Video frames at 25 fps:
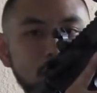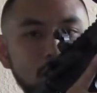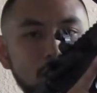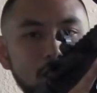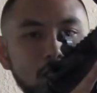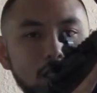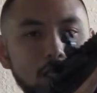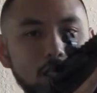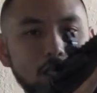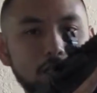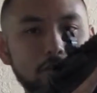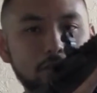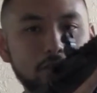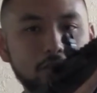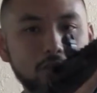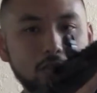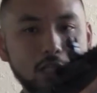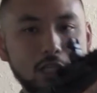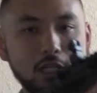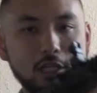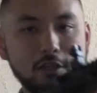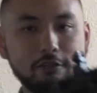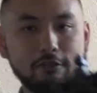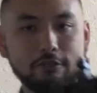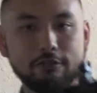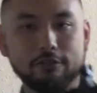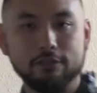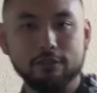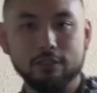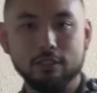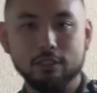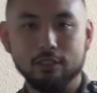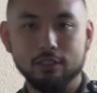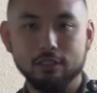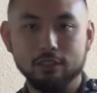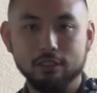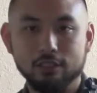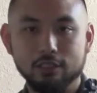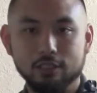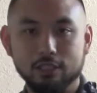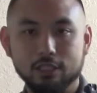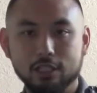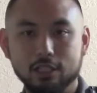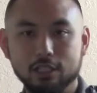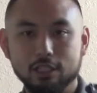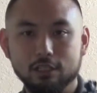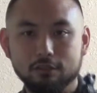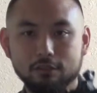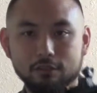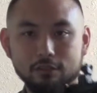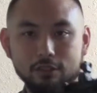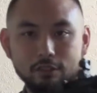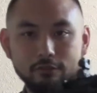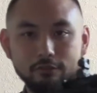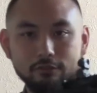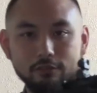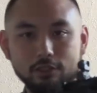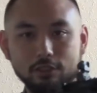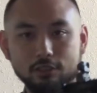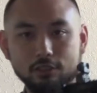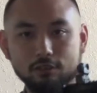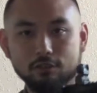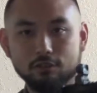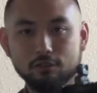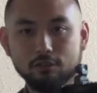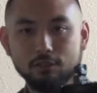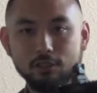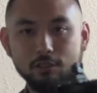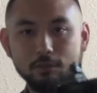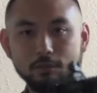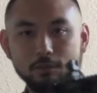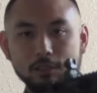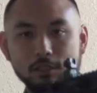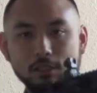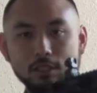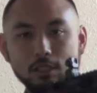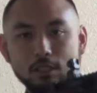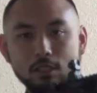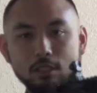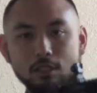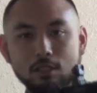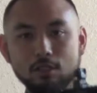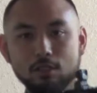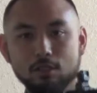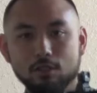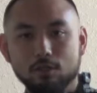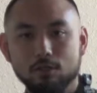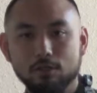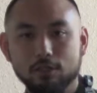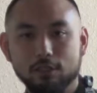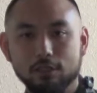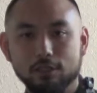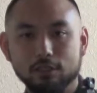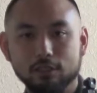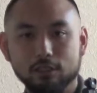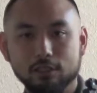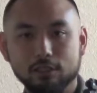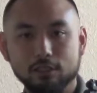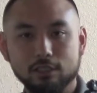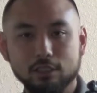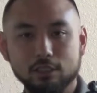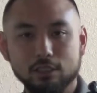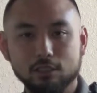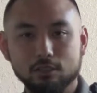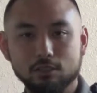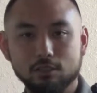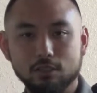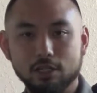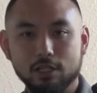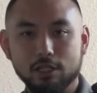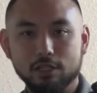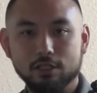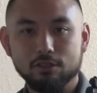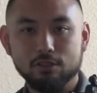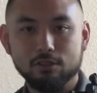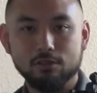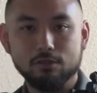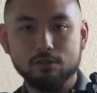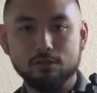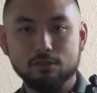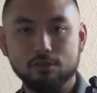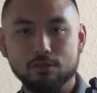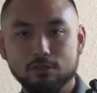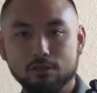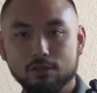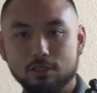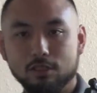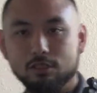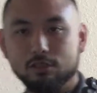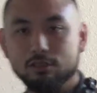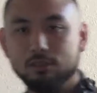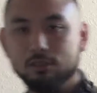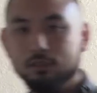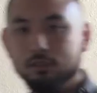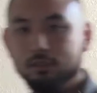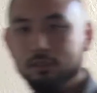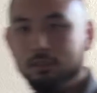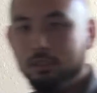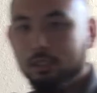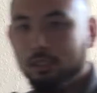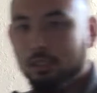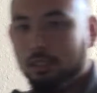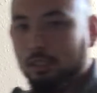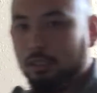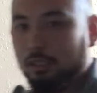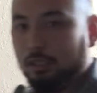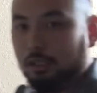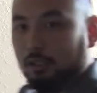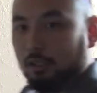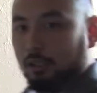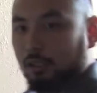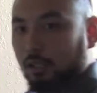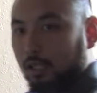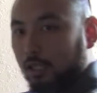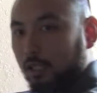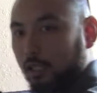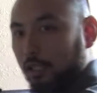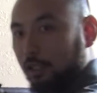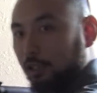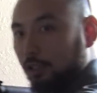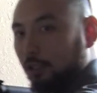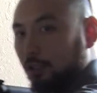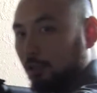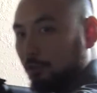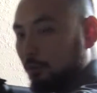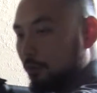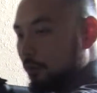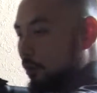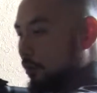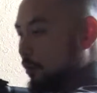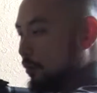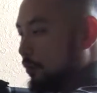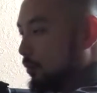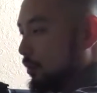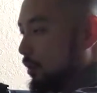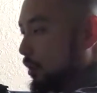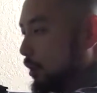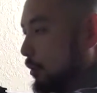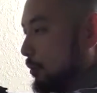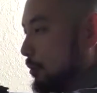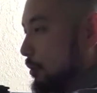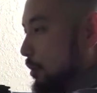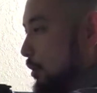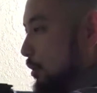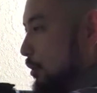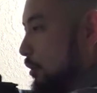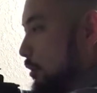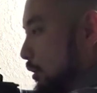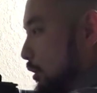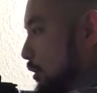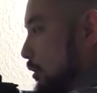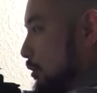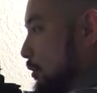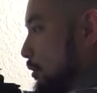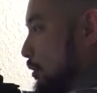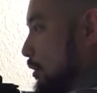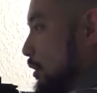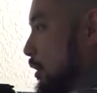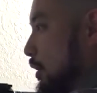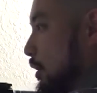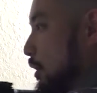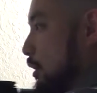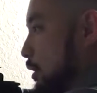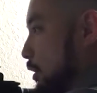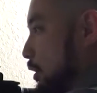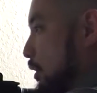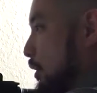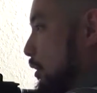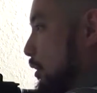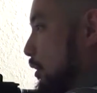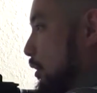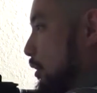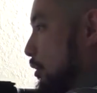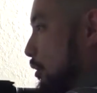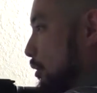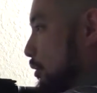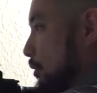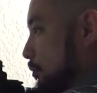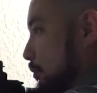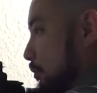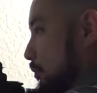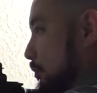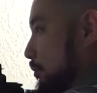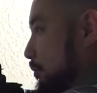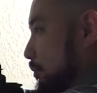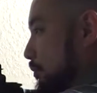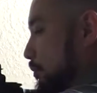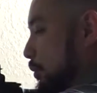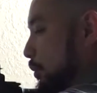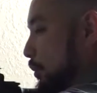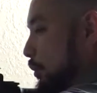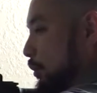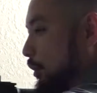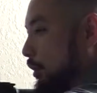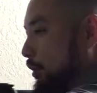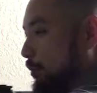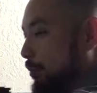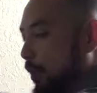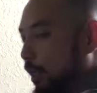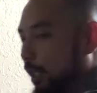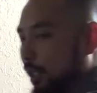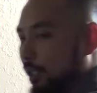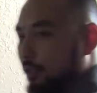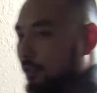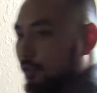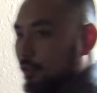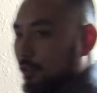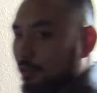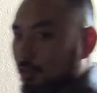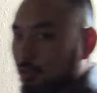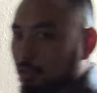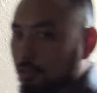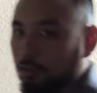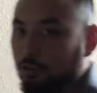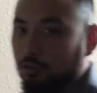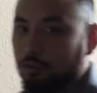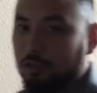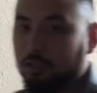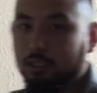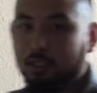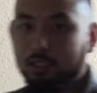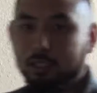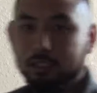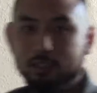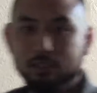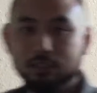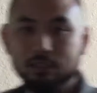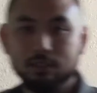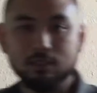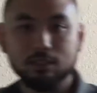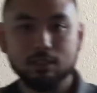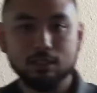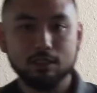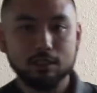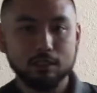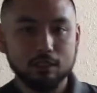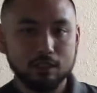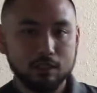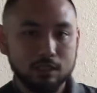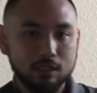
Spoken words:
If you have any kind of vertical grips or anything like that, go ahead and use those also. I think that kind of helps you to, pull it back into your shoulder nice and tight.